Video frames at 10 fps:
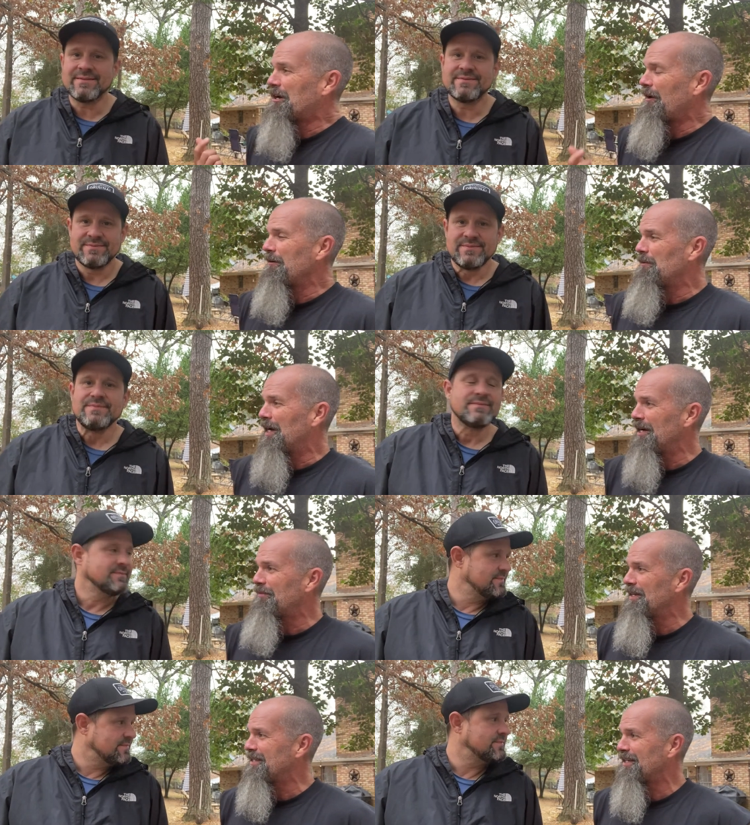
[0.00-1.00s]
Speaker 1: great
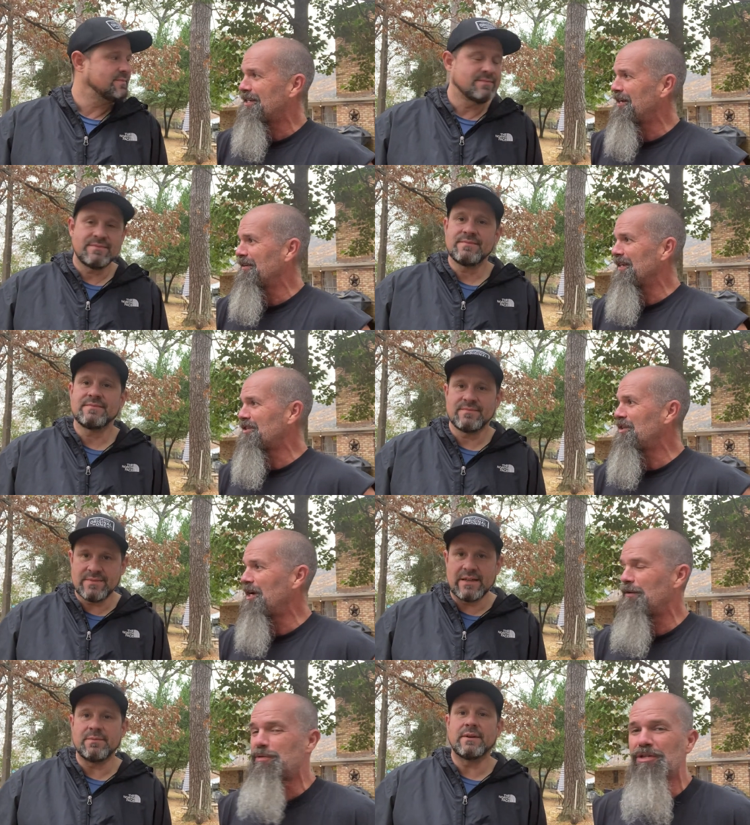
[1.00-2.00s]
wife that takes care of that
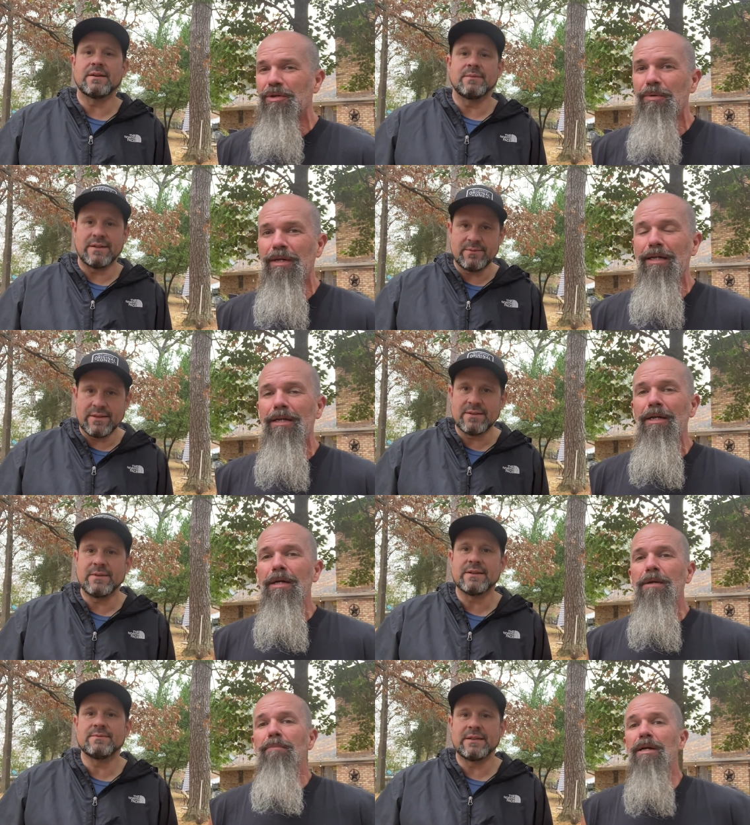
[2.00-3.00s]
stuff. Yep, so
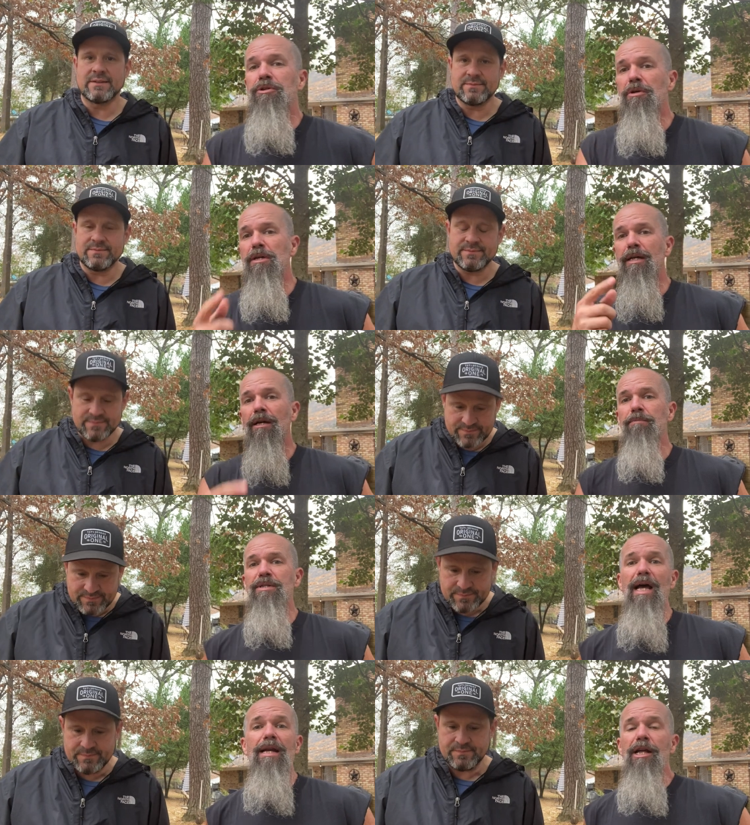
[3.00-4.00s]
yep, uh, yep, make sure you get
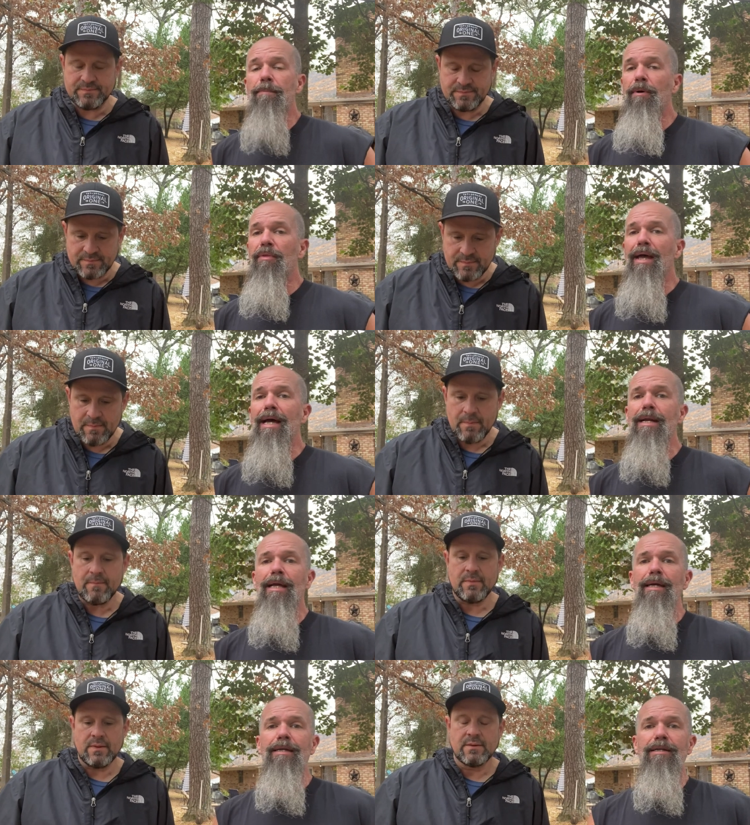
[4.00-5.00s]
them signed up on
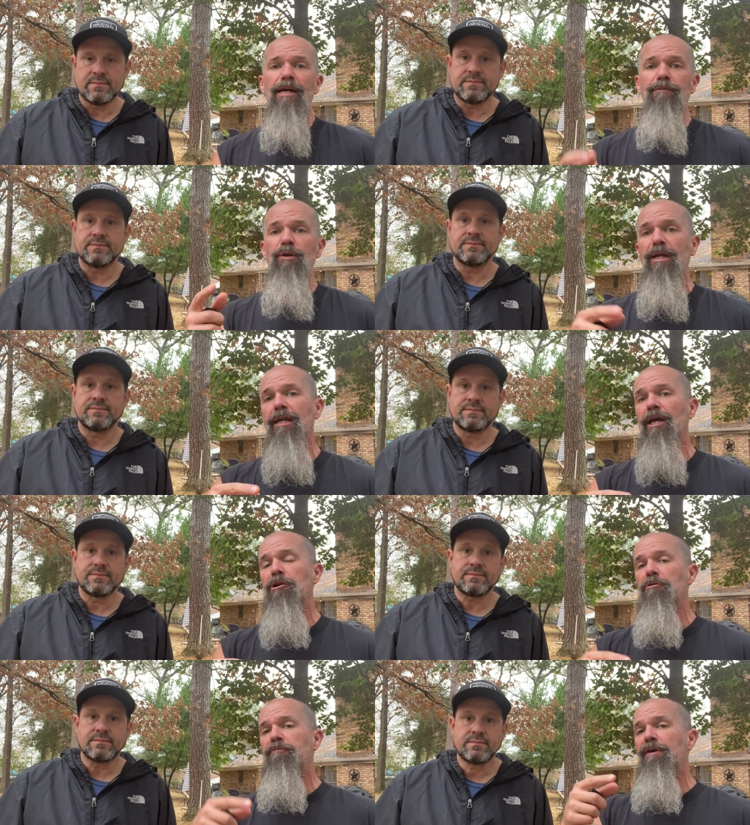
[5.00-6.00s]
that. And uh, if you need
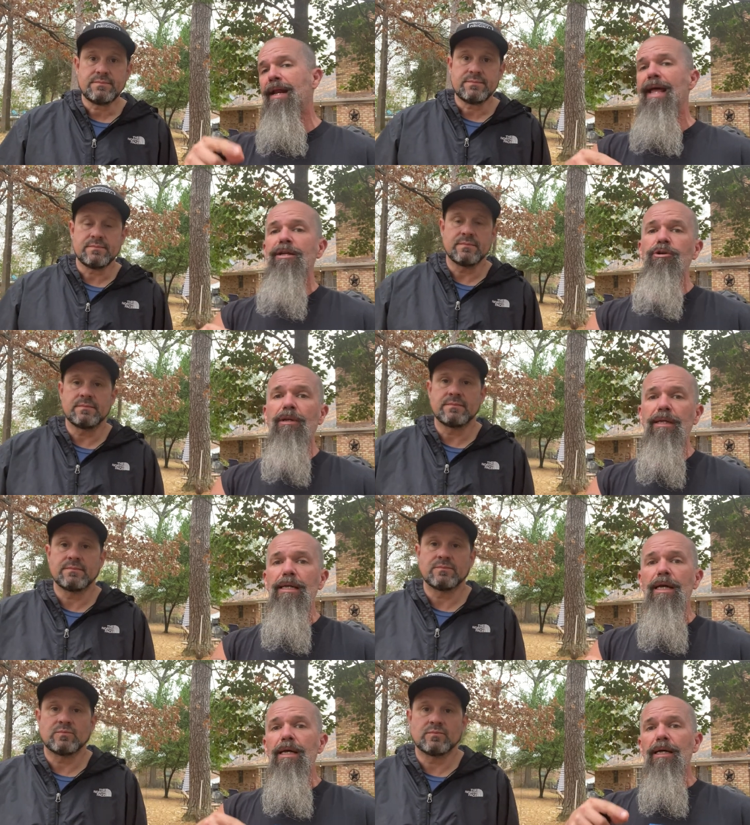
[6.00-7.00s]
help
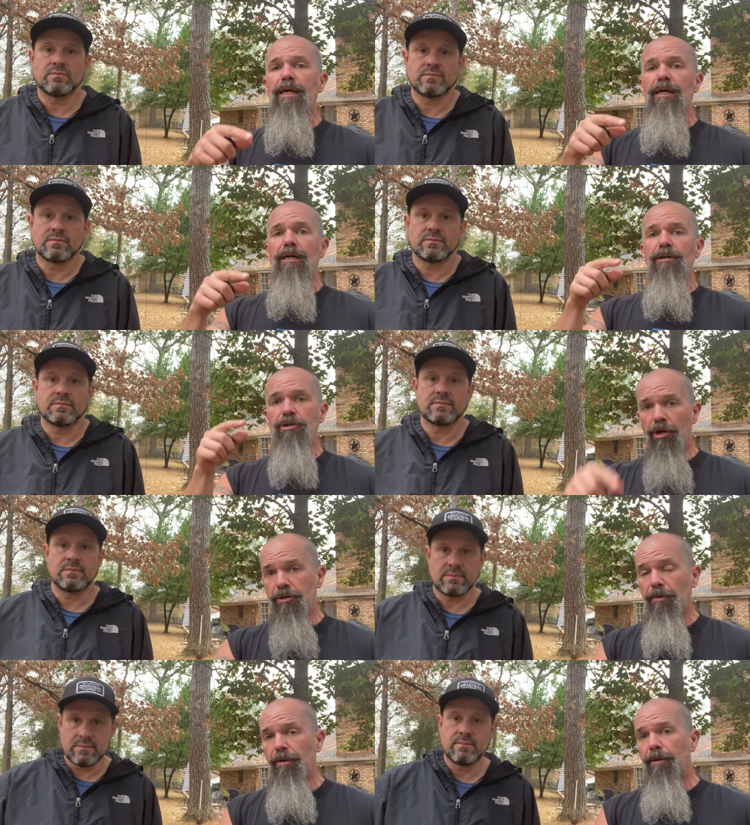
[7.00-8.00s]
financially, uh,
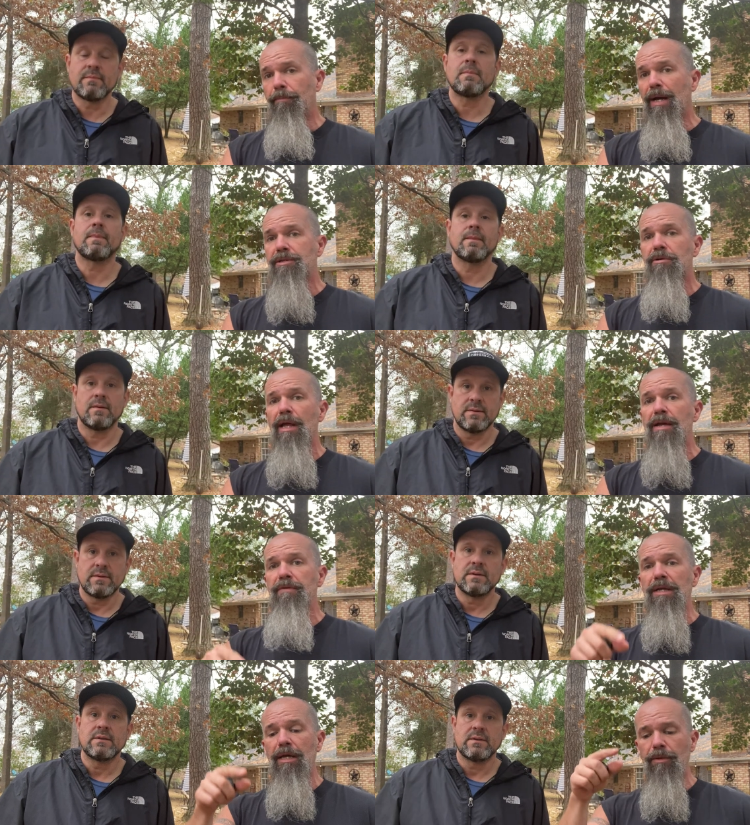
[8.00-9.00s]
talk to uh, Pastor
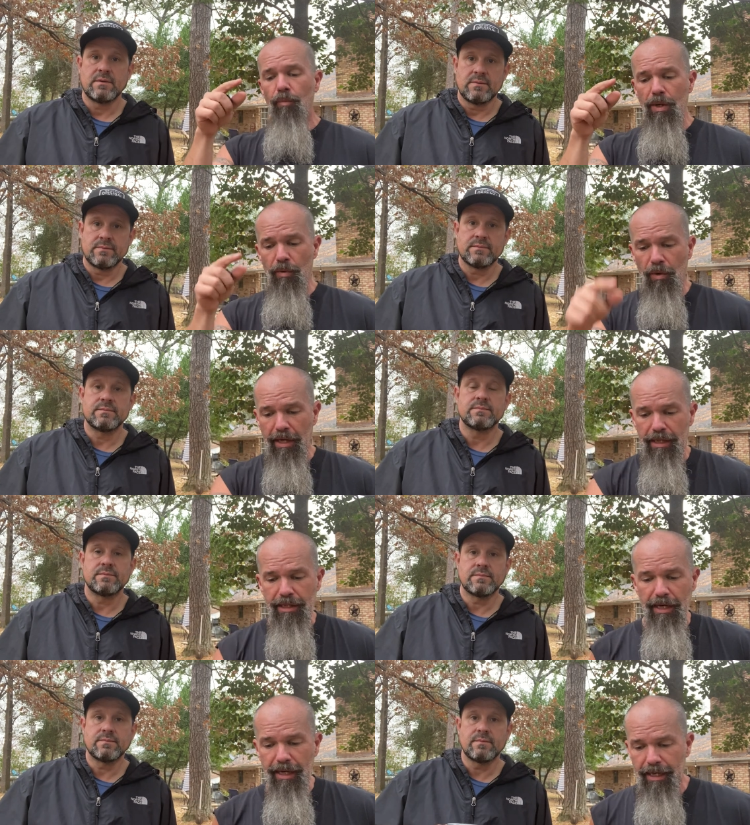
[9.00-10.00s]
David, and we will
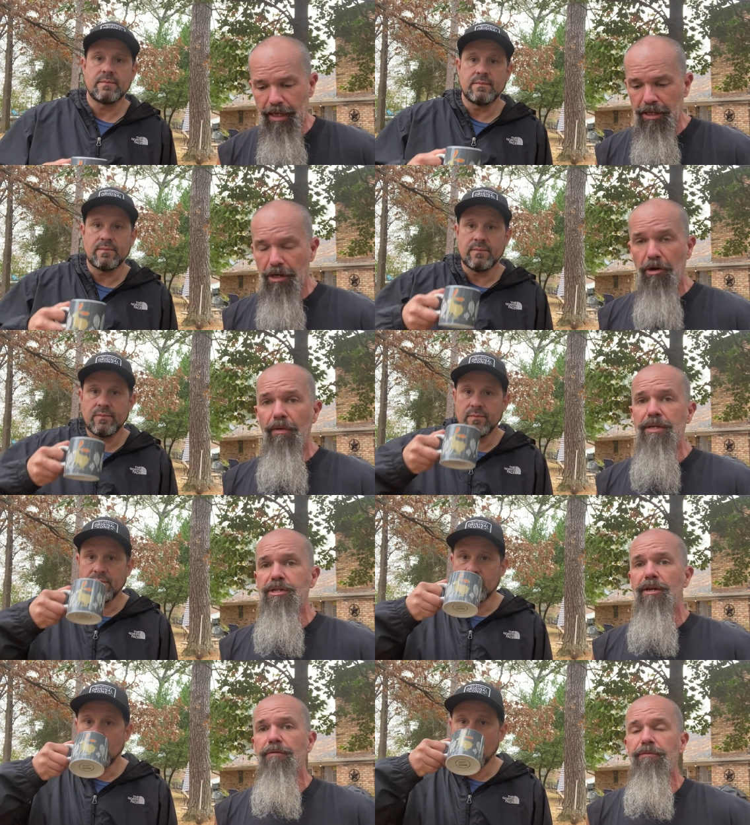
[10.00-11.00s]
get that uh, all
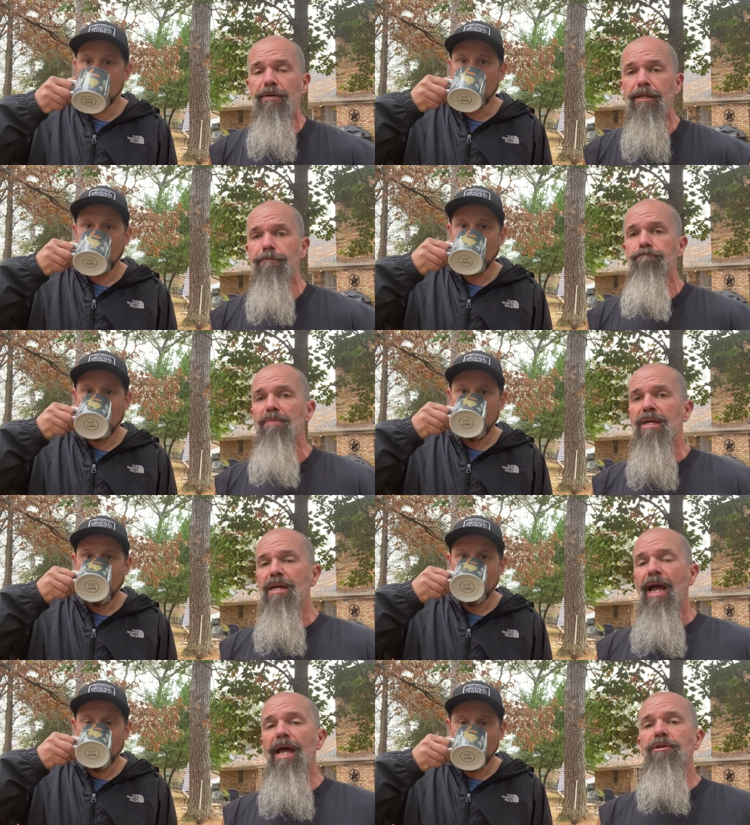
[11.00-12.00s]
that stuff. Um,
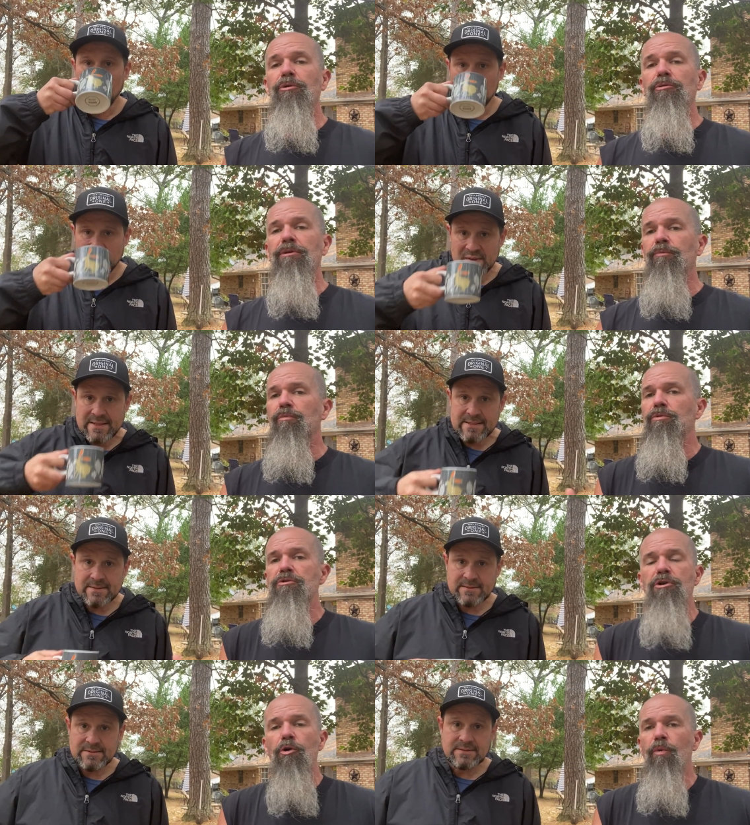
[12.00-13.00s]
handled.
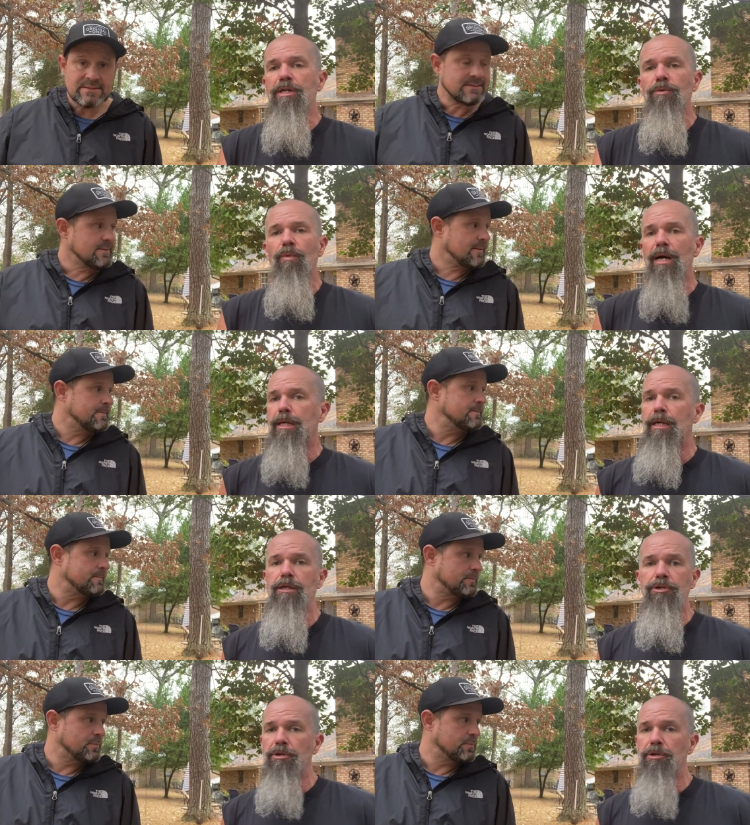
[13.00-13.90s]
No reason why kids